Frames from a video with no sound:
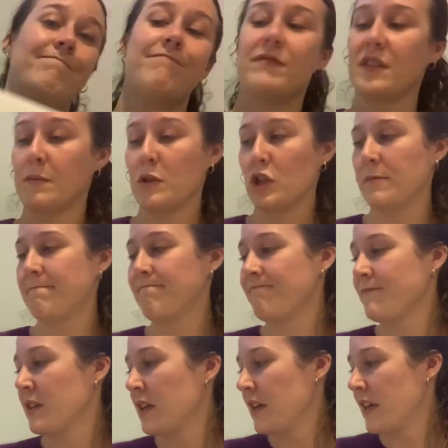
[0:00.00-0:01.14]
similar.
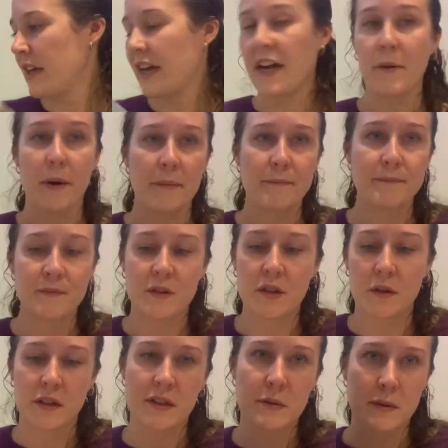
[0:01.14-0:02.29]
Anyway,
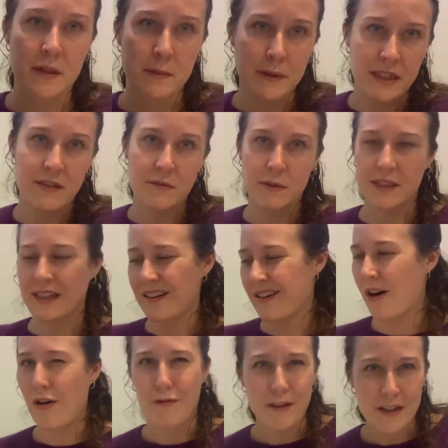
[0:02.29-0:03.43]
so this was a big, it was like a
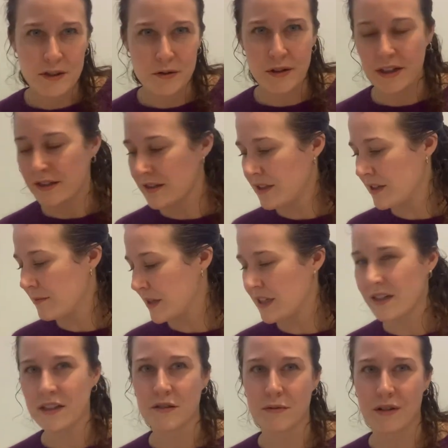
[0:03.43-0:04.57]
golfing trend. He made it
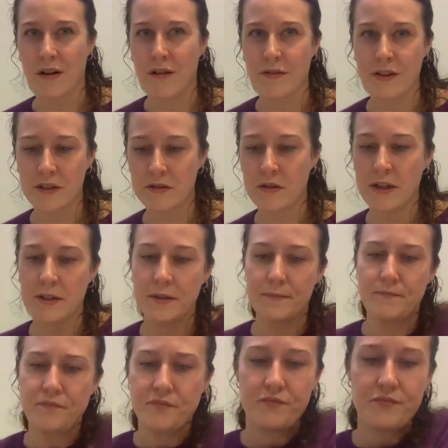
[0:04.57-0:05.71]
into a golfing trend.
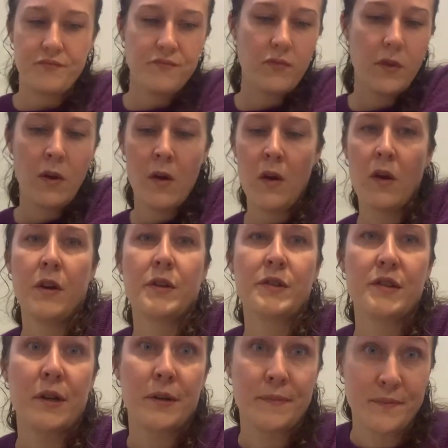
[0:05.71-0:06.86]

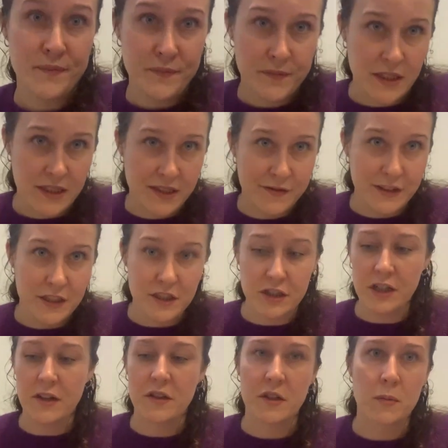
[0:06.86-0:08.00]
So that's the Vintage
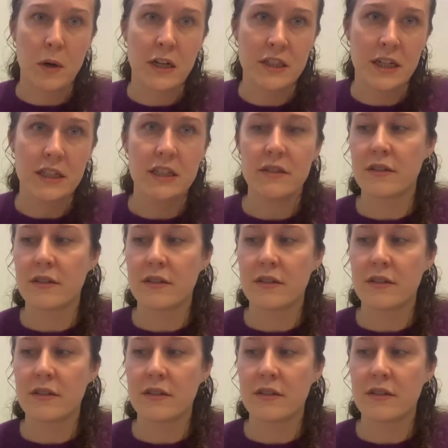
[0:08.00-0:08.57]
Shetland Project. You